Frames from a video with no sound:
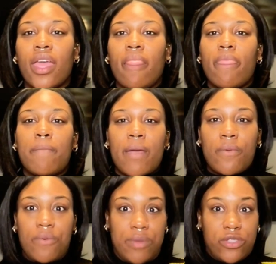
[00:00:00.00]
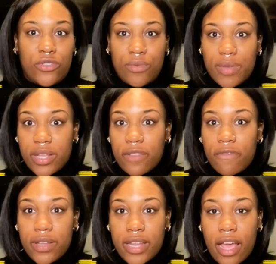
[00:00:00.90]
The baby will be too big to
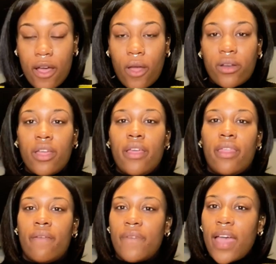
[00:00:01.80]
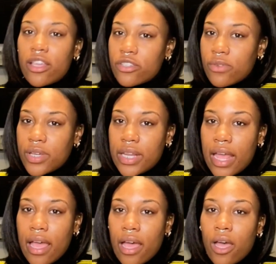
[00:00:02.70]
fit down a vaginal
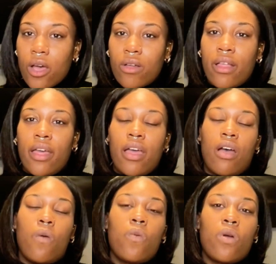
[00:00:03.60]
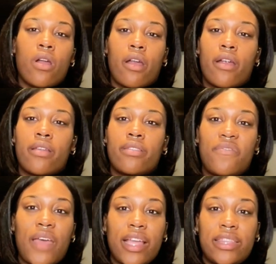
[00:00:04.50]
canal, or the
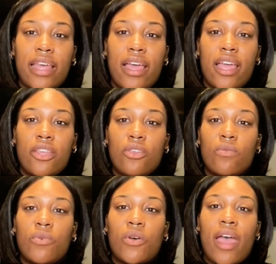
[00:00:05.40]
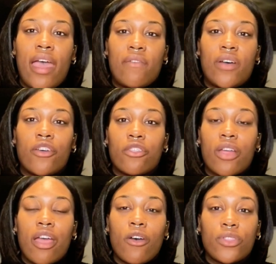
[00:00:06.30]
fact that you will have other
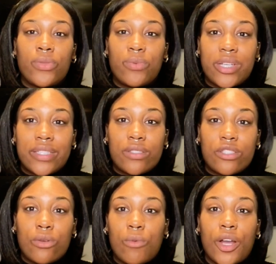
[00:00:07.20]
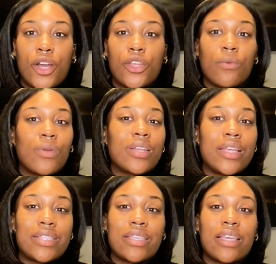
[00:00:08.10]
health risks to where you will
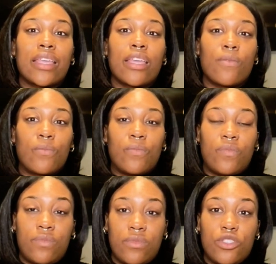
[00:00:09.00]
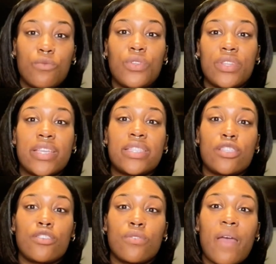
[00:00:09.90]
need
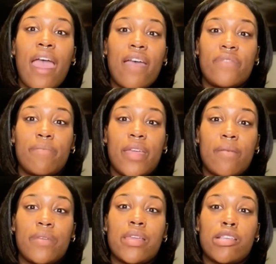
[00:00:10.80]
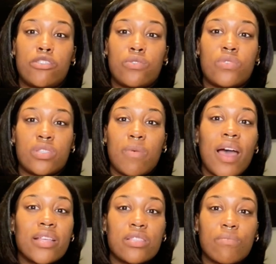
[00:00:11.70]
to have the baby as soon as
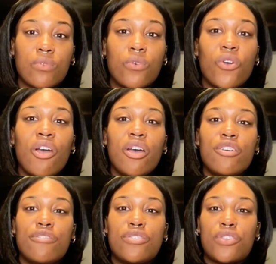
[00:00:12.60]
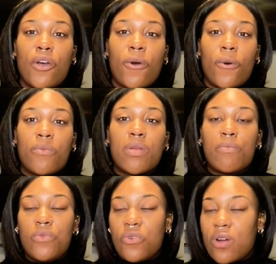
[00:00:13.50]
possible. So
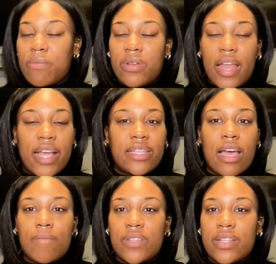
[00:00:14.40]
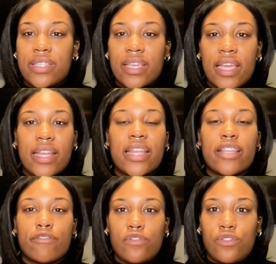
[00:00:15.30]
9 times out of 10, it
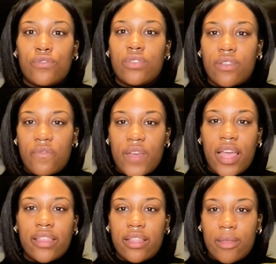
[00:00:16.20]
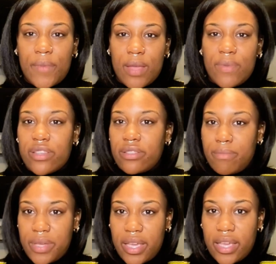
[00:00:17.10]
is due to the fact that the baby is
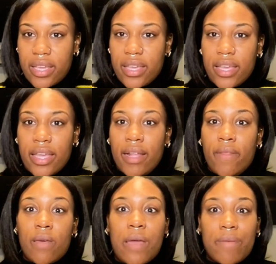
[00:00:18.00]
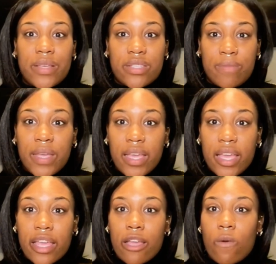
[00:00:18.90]
big. The baby is
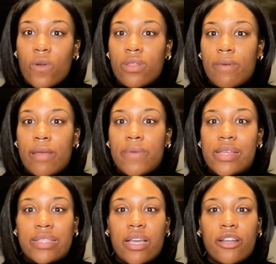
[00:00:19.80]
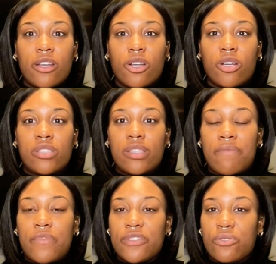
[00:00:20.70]
big, or the baby is under
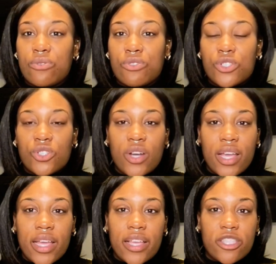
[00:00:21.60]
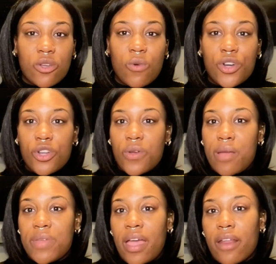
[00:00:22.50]
some physical stress, or no
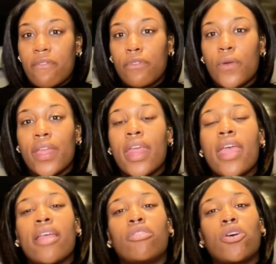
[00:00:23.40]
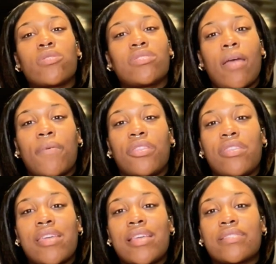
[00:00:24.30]
amniotic fluid. Those type of
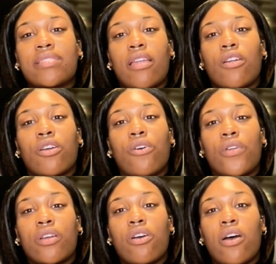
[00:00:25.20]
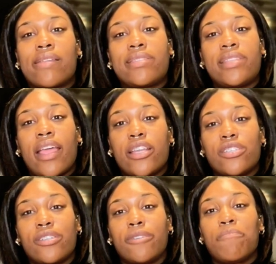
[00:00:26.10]
things that are going to cause
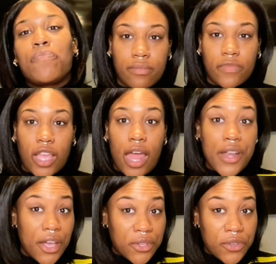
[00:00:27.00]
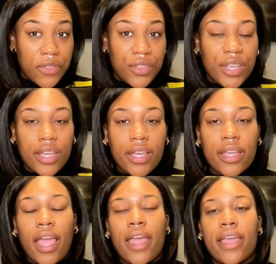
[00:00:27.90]
danger. Another
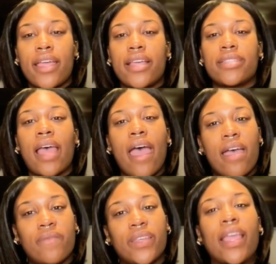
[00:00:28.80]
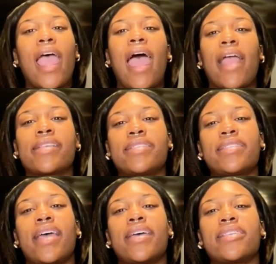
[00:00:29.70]
thing is having
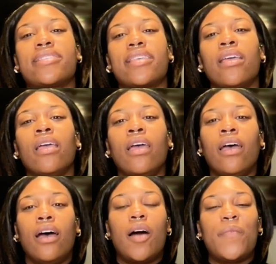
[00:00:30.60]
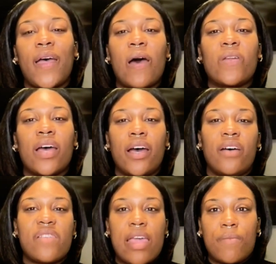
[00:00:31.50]
excess amount
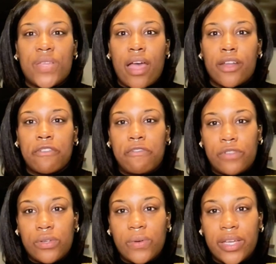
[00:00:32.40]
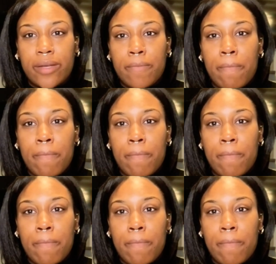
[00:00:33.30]
of amniotic fluid.